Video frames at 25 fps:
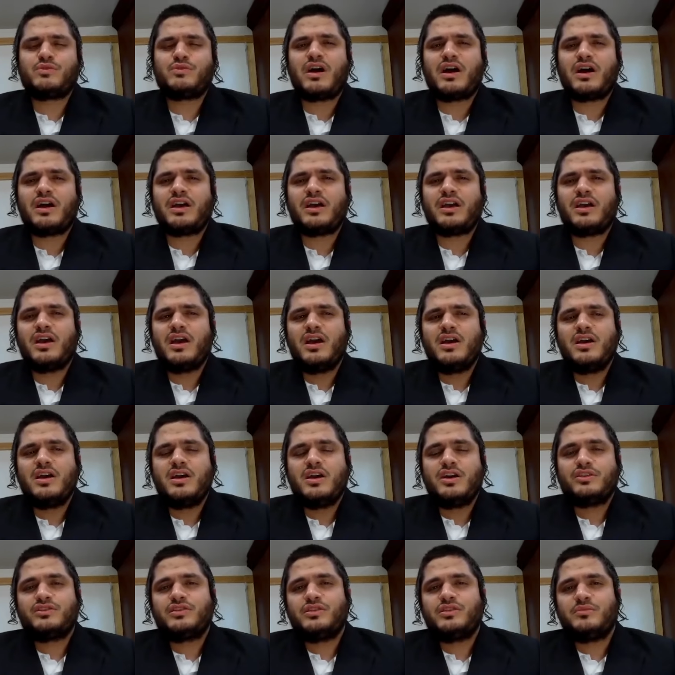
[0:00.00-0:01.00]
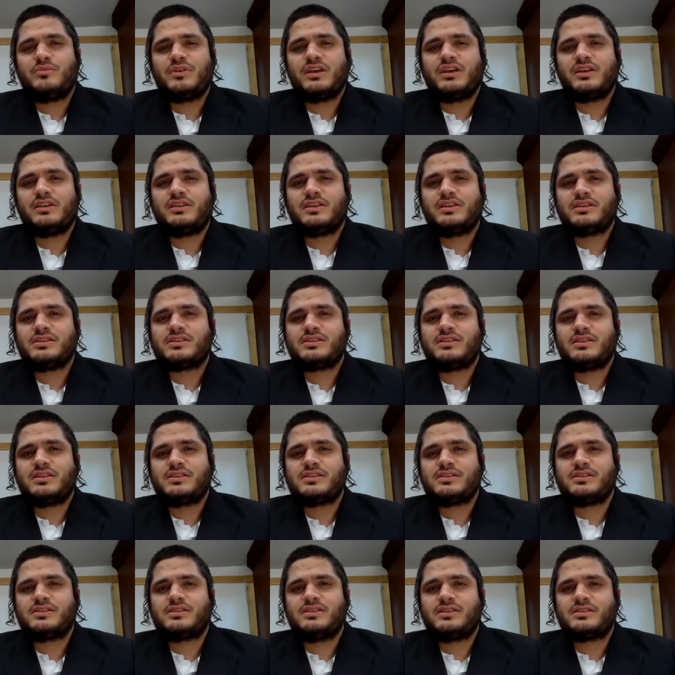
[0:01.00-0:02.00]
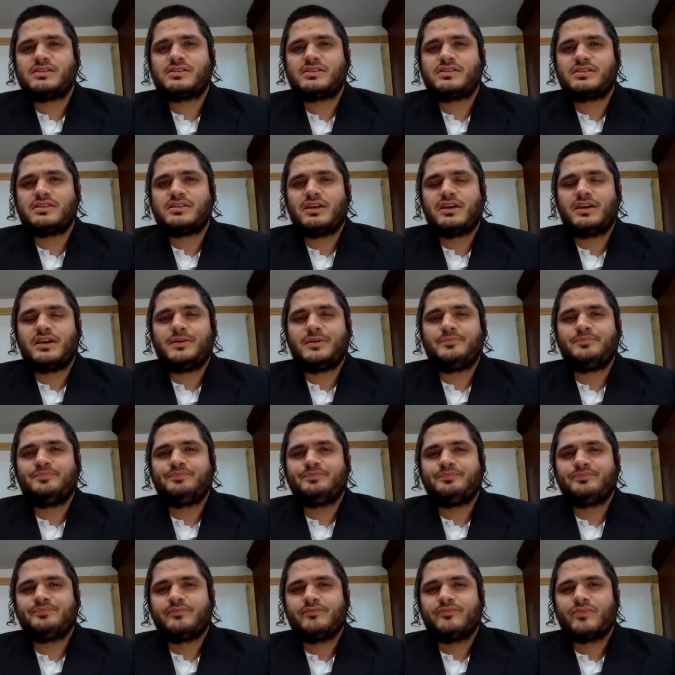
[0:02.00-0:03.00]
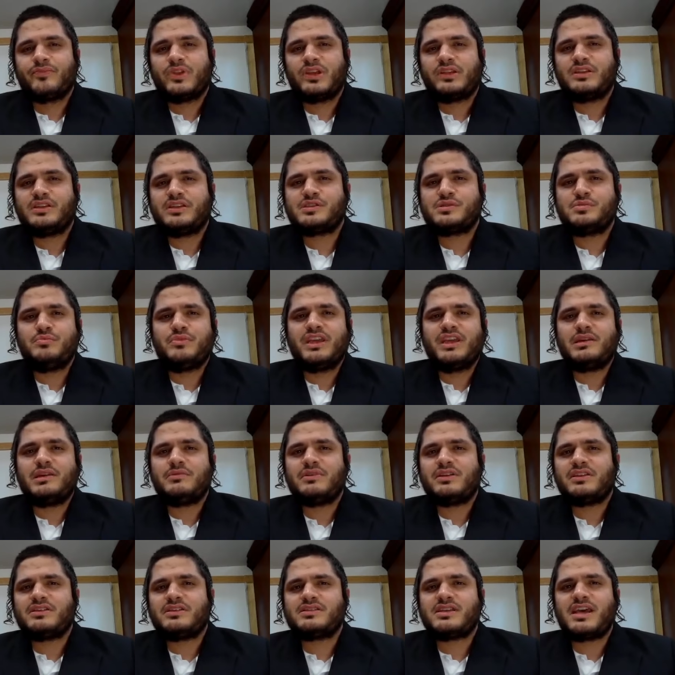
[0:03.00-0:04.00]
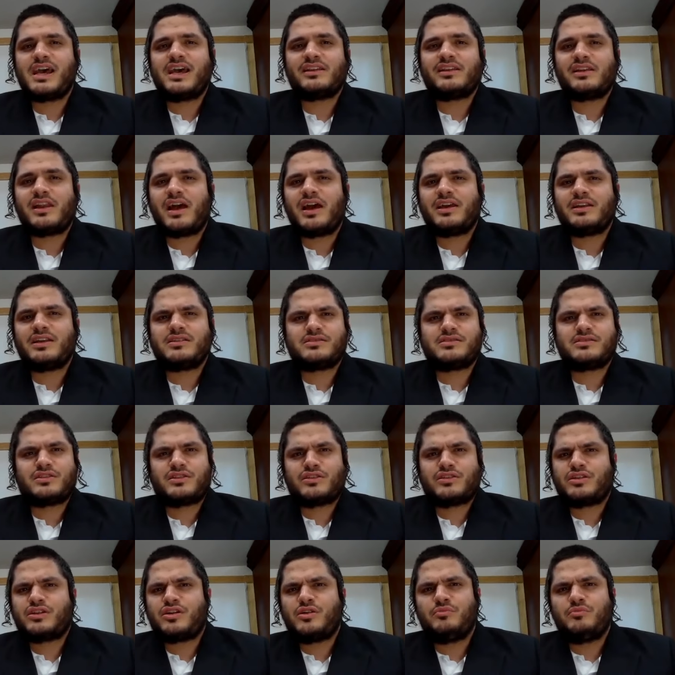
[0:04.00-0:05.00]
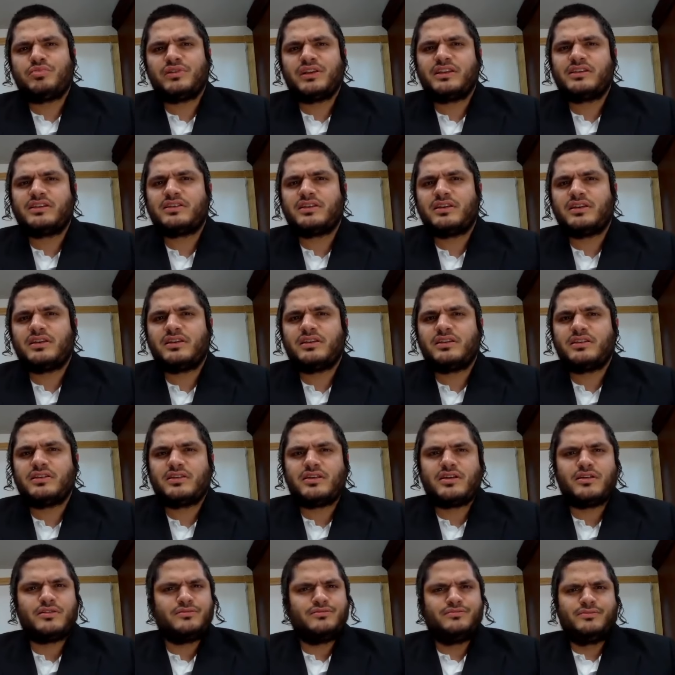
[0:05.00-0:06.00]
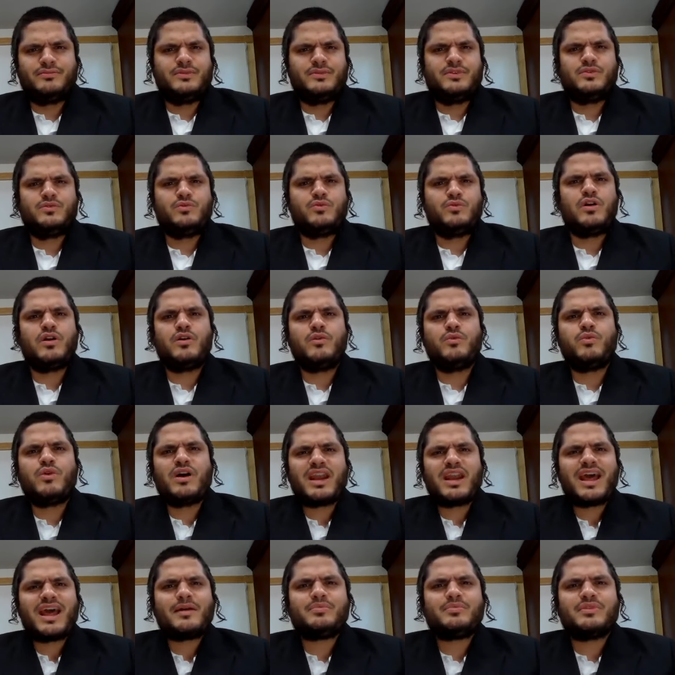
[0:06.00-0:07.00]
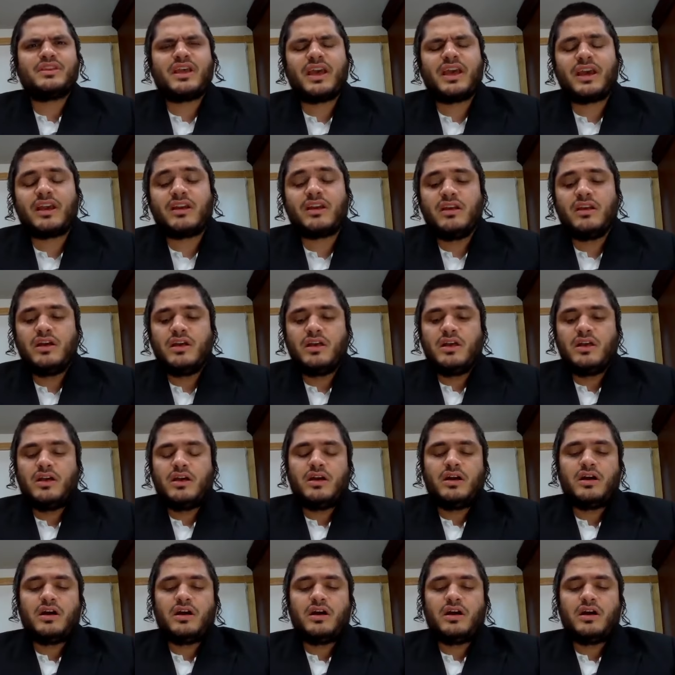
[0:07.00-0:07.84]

that's why to me, this this this um, this meme and this headline is completely, you know, whoa, what happened here?